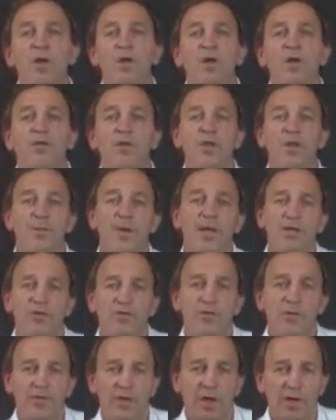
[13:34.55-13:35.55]
For the
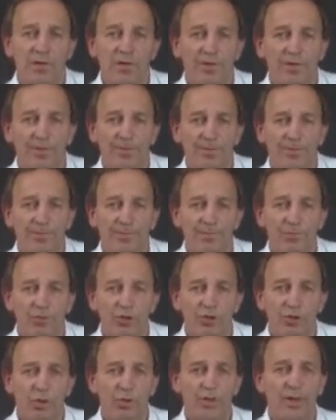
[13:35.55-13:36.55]
best results,
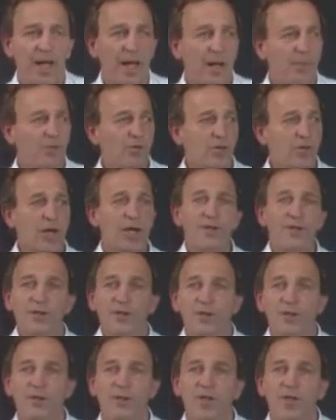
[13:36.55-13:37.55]
shoulder
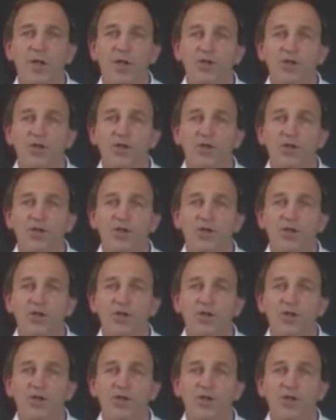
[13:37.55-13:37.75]
capsulitis